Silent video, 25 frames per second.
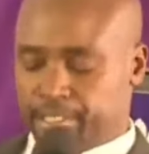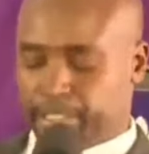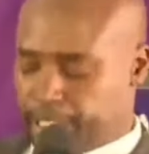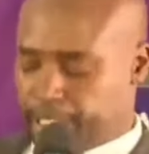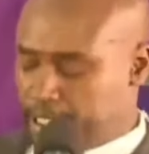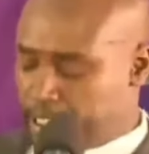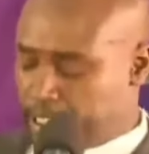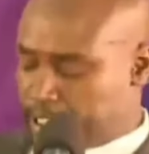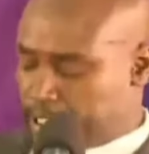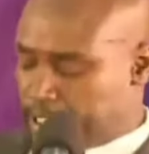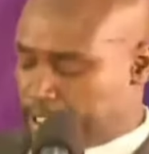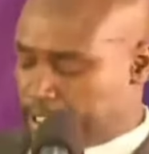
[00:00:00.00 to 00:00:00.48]

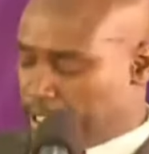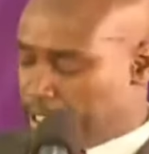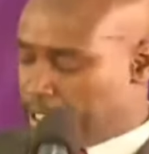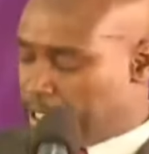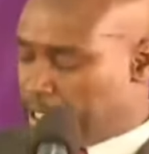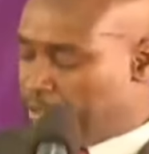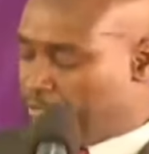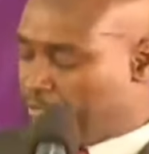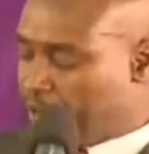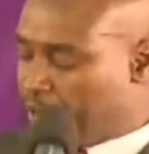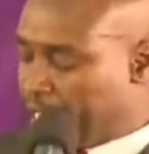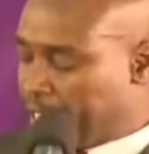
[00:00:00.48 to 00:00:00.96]
risks
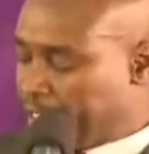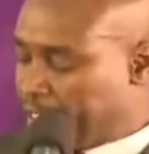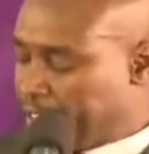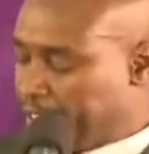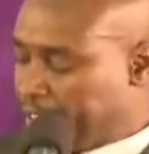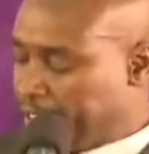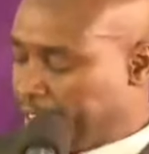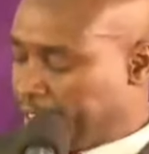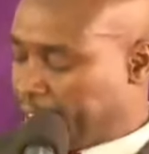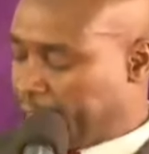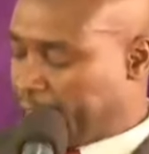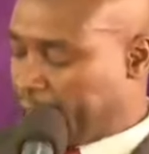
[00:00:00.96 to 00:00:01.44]

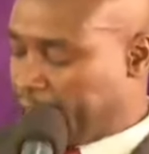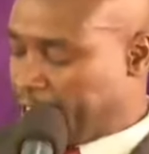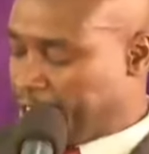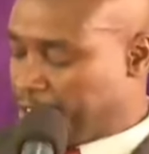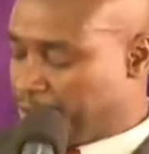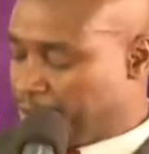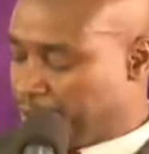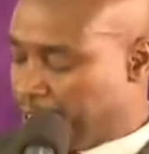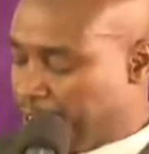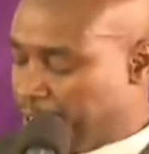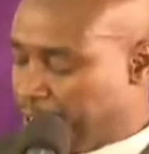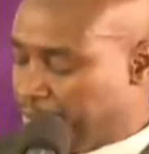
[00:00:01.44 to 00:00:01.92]
dividing the
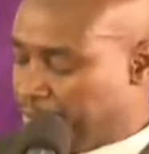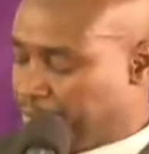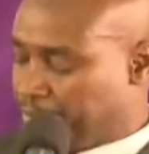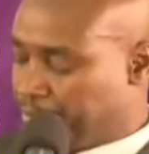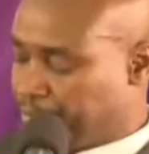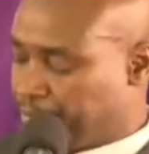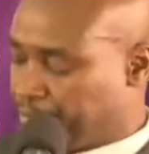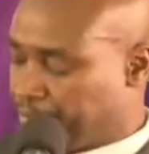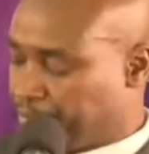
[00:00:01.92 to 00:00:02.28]
country,